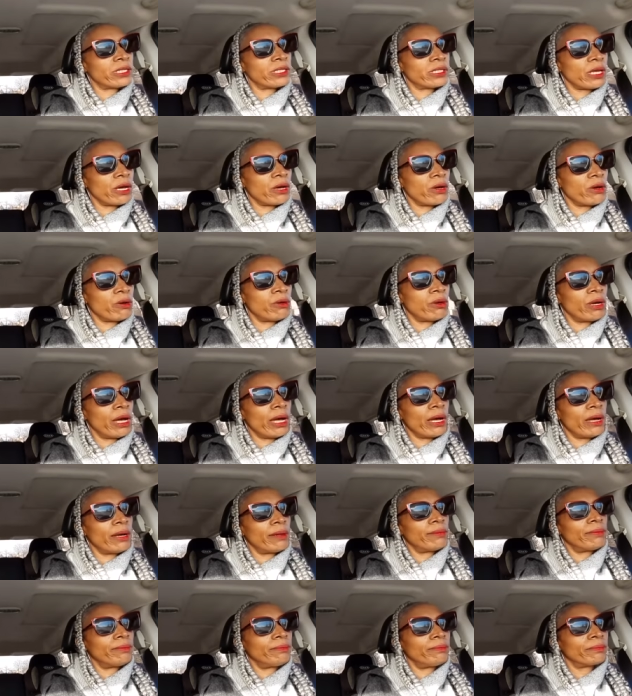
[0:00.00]
So
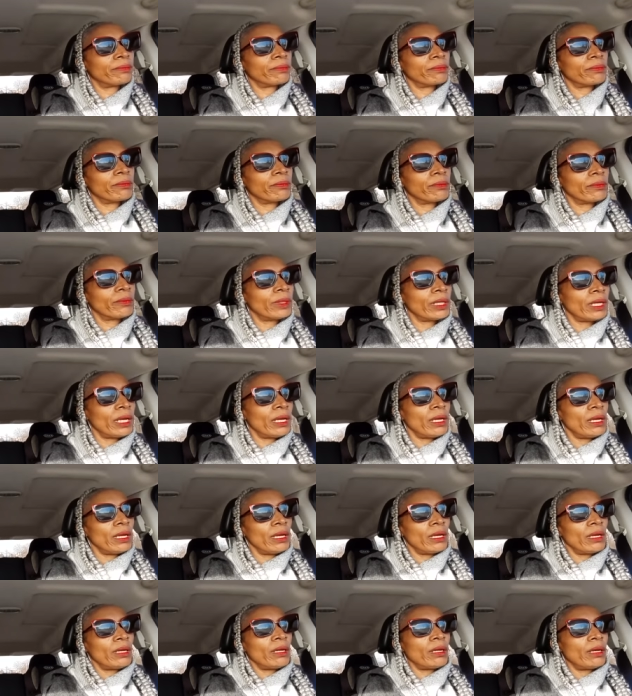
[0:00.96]

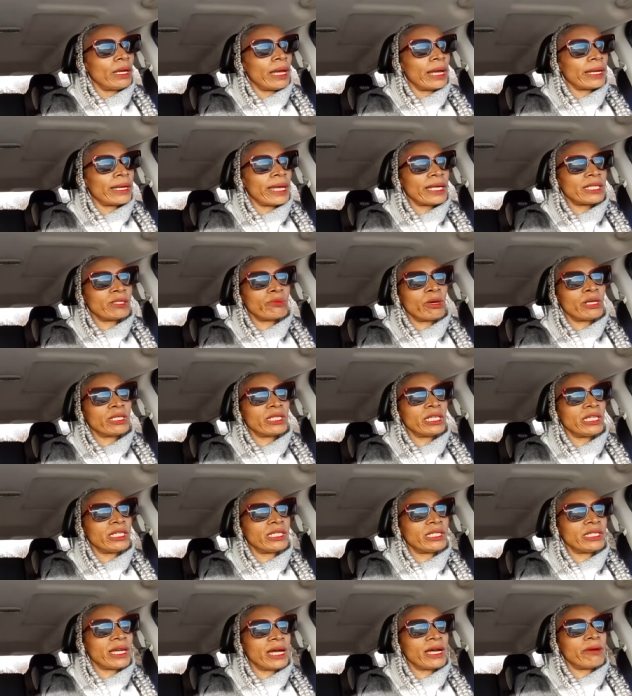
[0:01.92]
um, I guess once
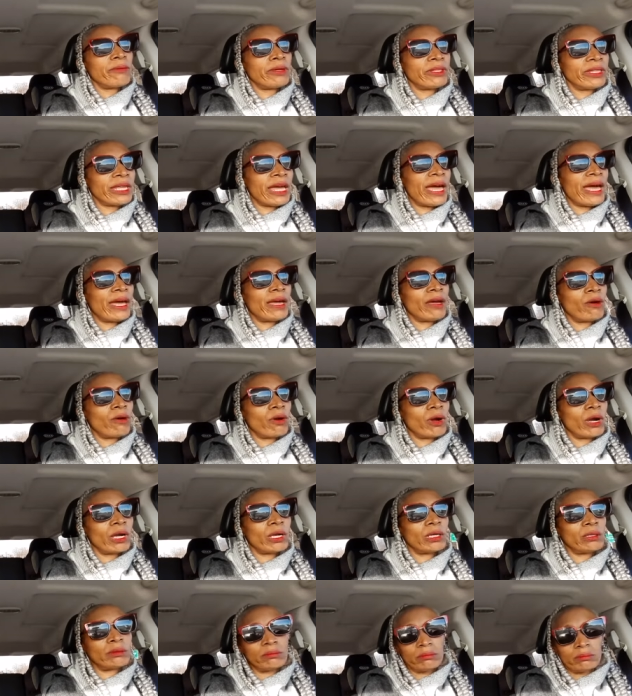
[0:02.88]
he's done with that
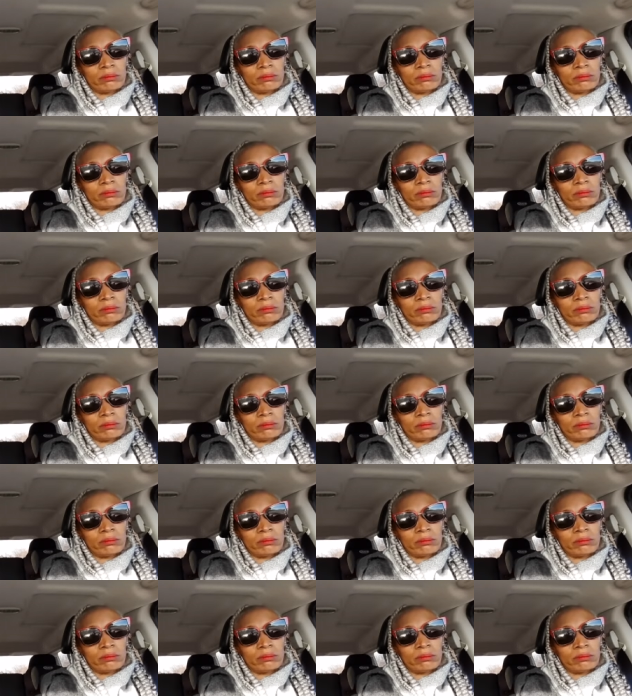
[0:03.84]
or